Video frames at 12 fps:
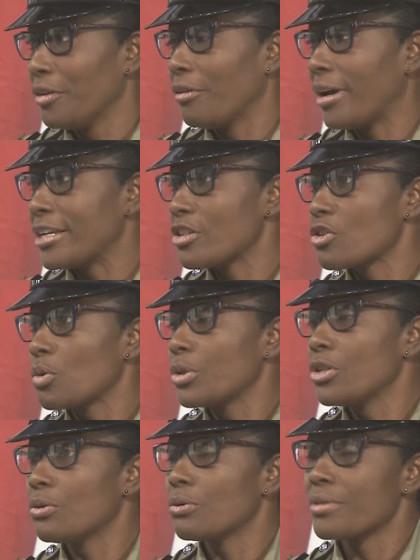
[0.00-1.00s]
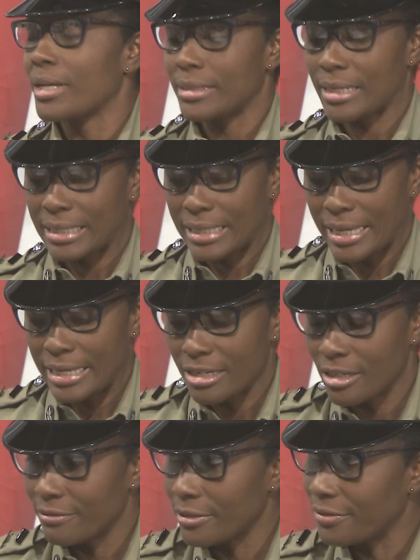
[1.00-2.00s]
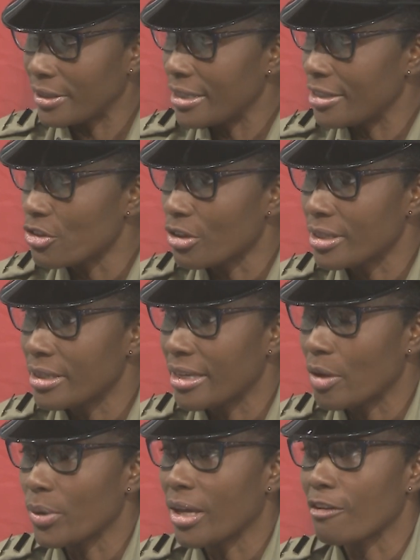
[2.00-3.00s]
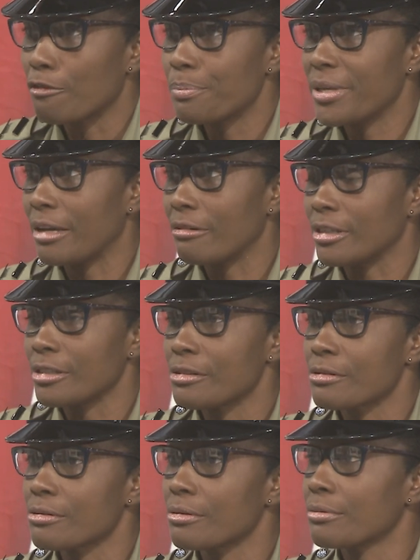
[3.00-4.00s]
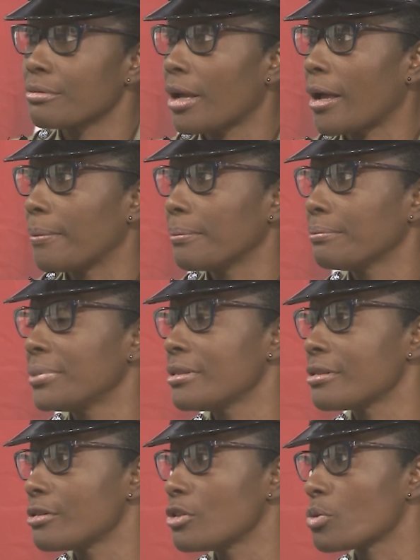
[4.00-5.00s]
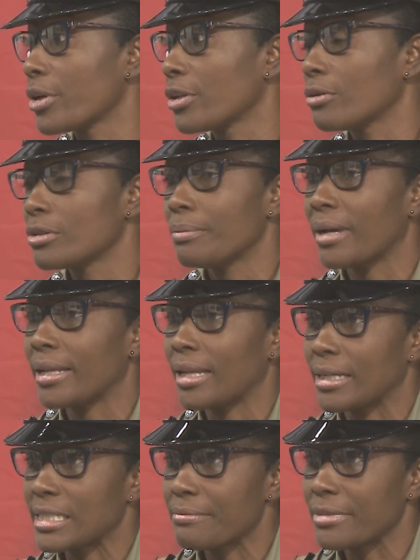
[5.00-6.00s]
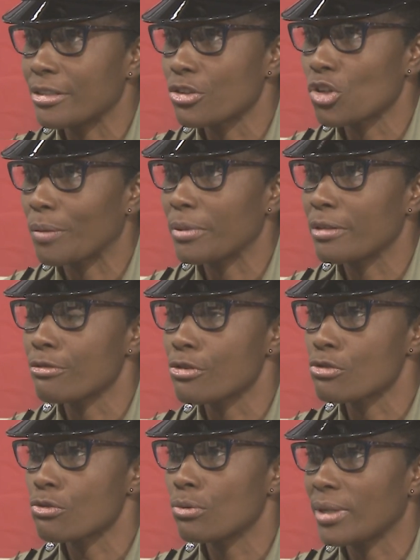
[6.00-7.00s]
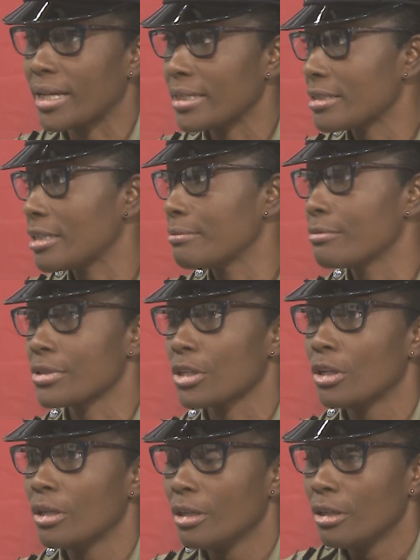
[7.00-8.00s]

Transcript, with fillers: right? So mm. we hmm. know that at the end of the vacation here, we have parents, um, persons going out to buy last minute shopping for school items,